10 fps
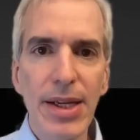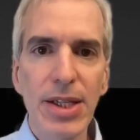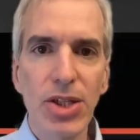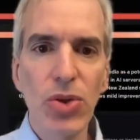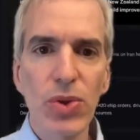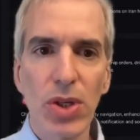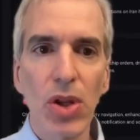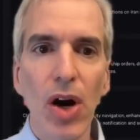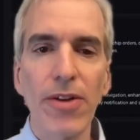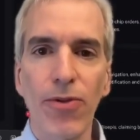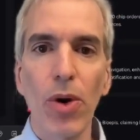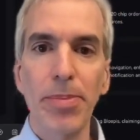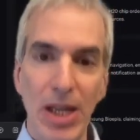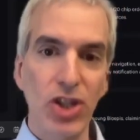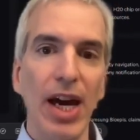it's used a lot for
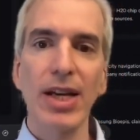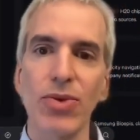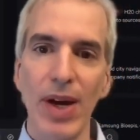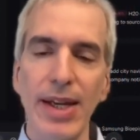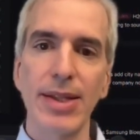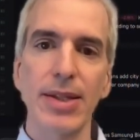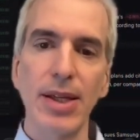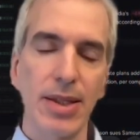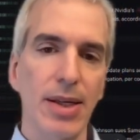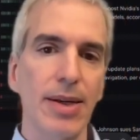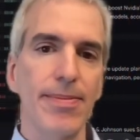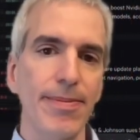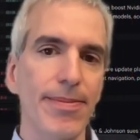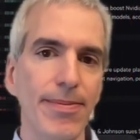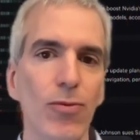pitch decks, right? It's a
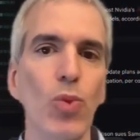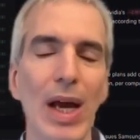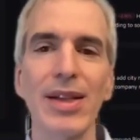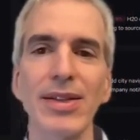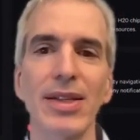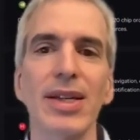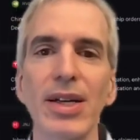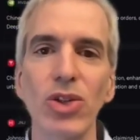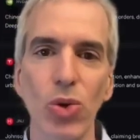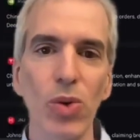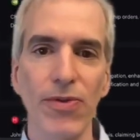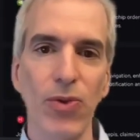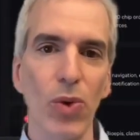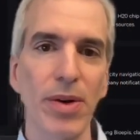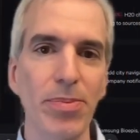well-designed tool
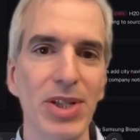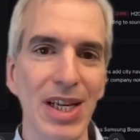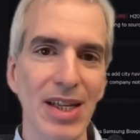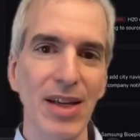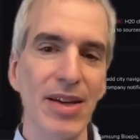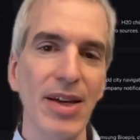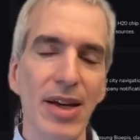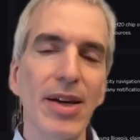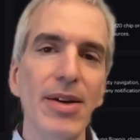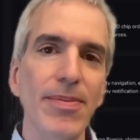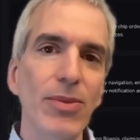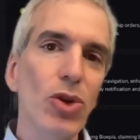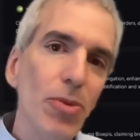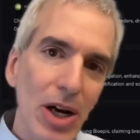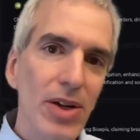for presenting
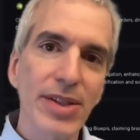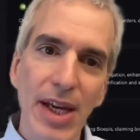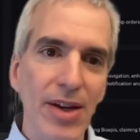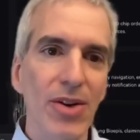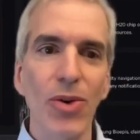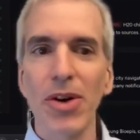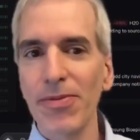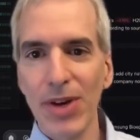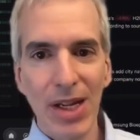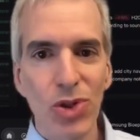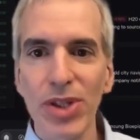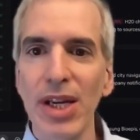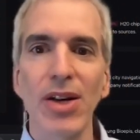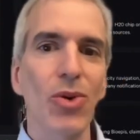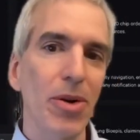numerical data or financial
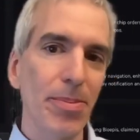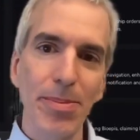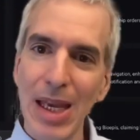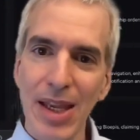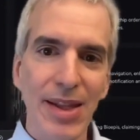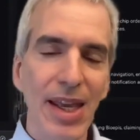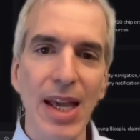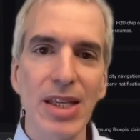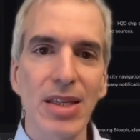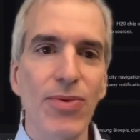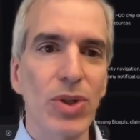data or making the case for